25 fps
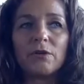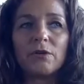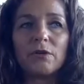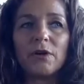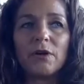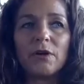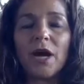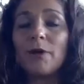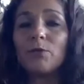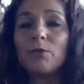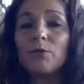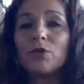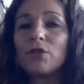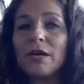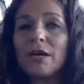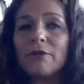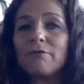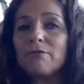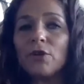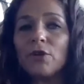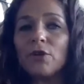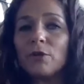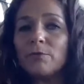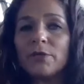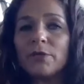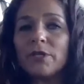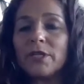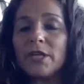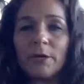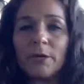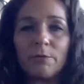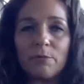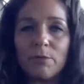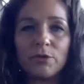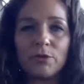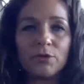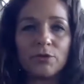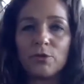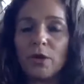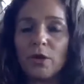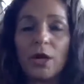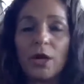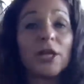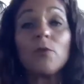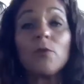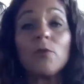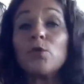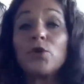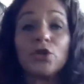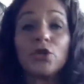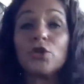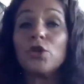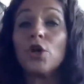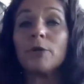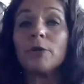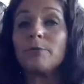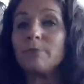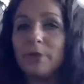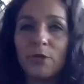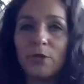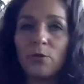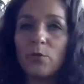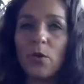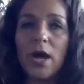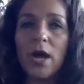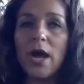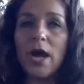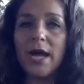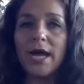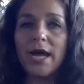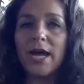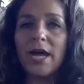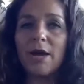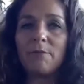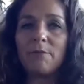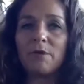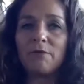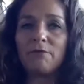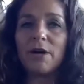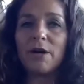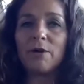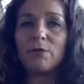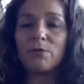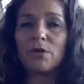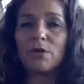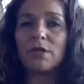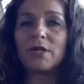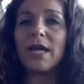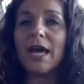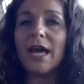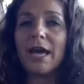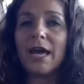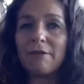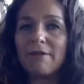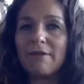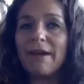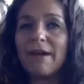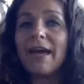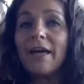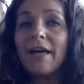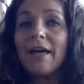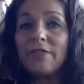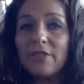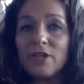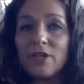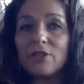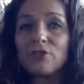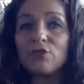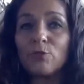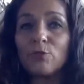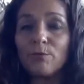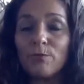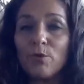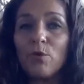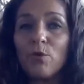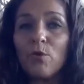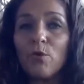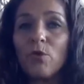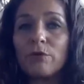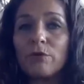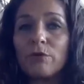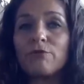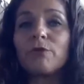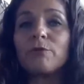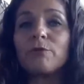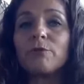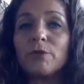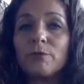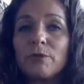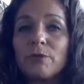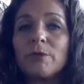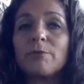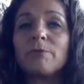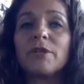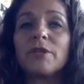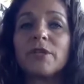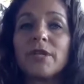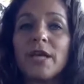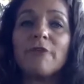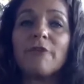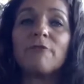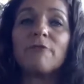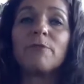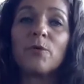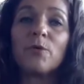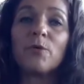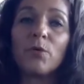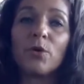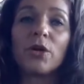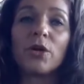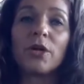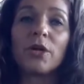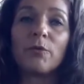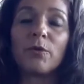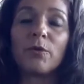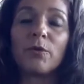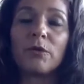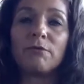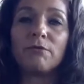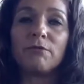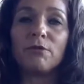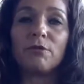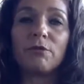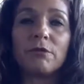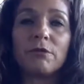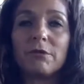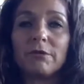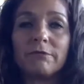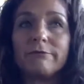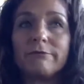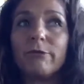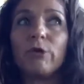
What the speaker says: I would have not been able to, and I would not be where I am if I wouldn't have had that support from the people that I've been working with for